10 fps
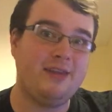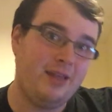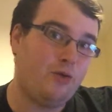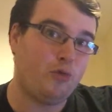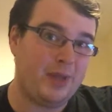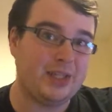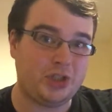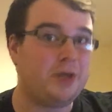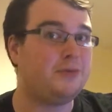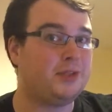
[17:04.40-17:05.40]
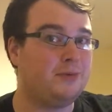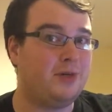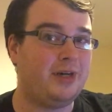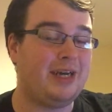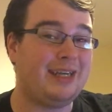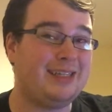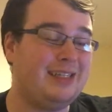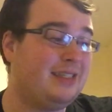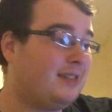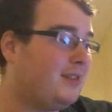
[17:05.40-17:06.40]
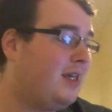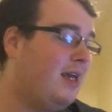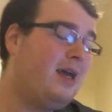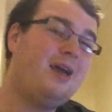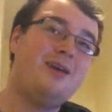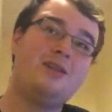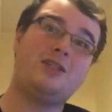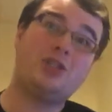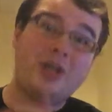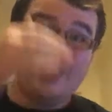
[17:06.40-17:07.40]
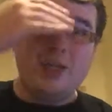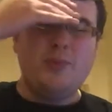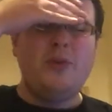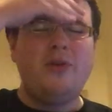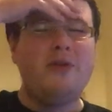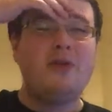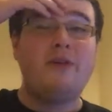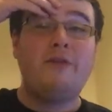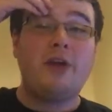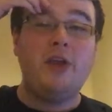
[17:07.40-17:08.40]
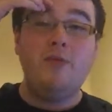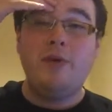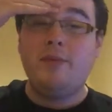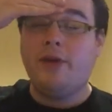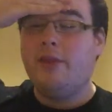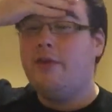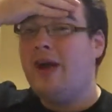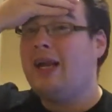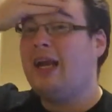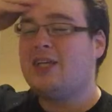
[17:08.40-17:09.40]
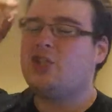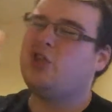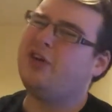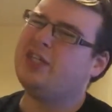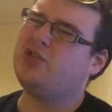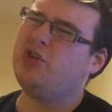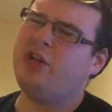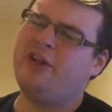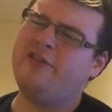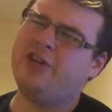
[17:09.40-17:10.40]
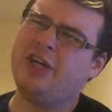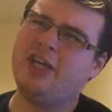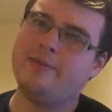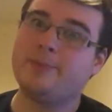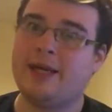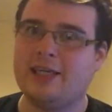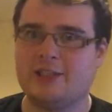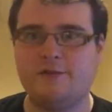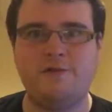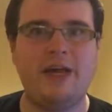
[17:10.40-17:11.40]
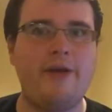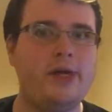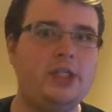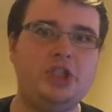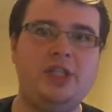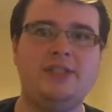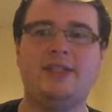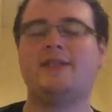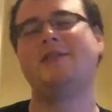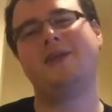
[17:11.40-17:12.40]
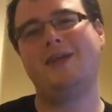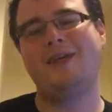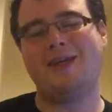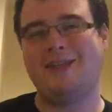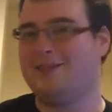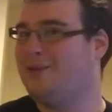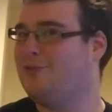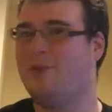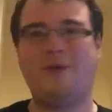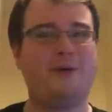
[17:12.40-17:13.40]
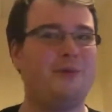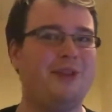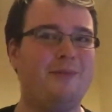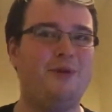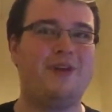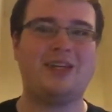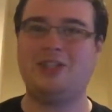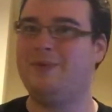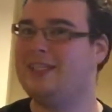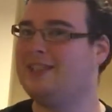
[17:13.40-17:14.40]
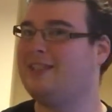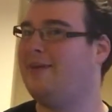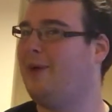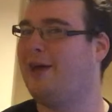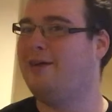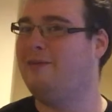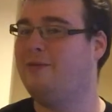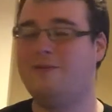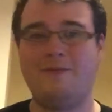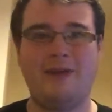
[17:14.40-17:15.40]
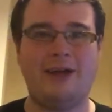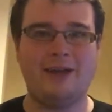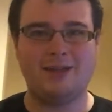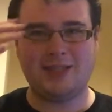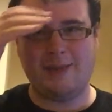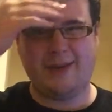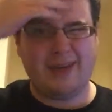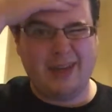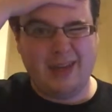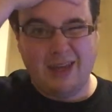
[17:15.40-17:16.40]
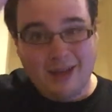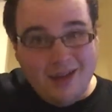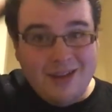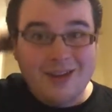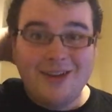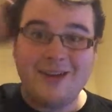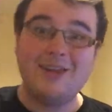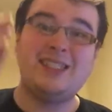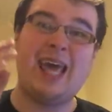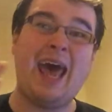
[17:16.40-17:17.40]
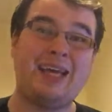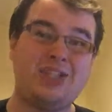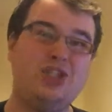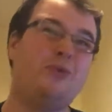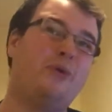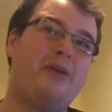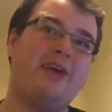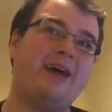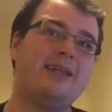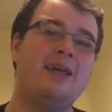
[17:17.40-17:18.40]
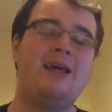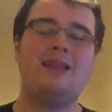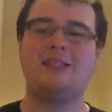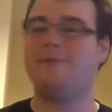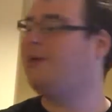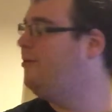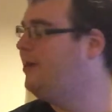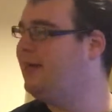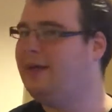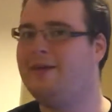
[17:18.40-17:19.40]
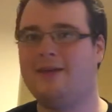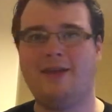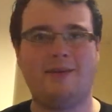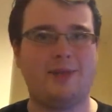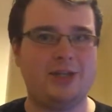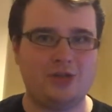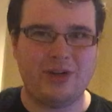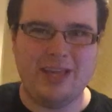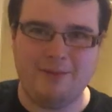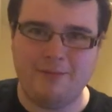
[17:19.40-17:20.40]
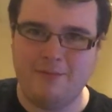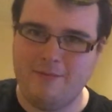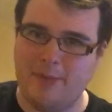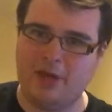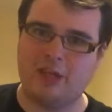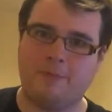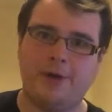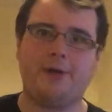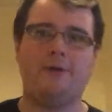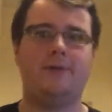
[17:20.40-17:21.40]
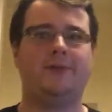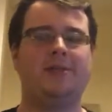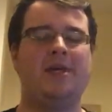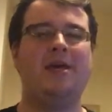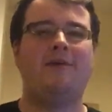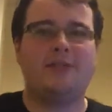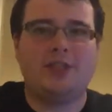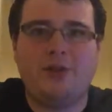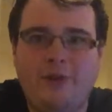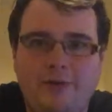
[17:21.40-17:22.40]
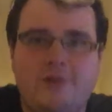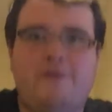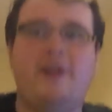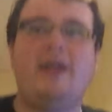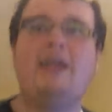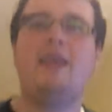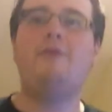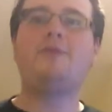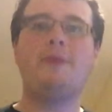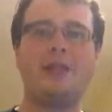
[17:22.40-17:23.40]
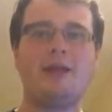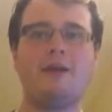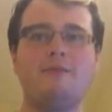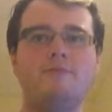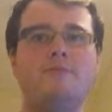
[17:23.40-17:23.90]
that there will be a chosen one, and he is the child born of a human mother and an extraterrestrial other, and he comes back as fairy Jesus. And there's one point where the movie actually makes it semi-textual with that. There's a part where I'm going to try and mimic the pose. Essentially, when he was flying, he was a bit like